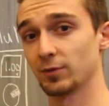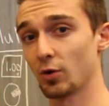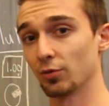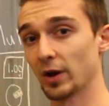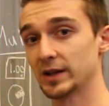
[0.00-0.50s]

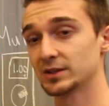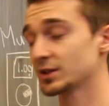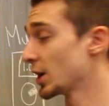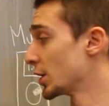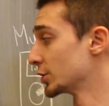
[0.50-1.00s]
flow rates
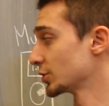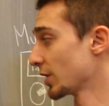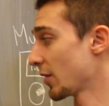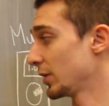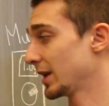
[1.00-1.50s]
so
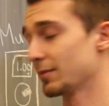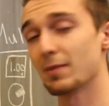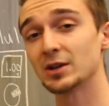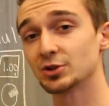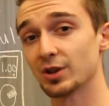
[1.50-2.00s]
that we can
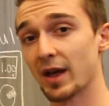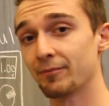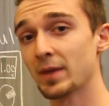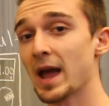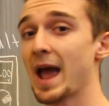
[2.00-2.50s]
measure them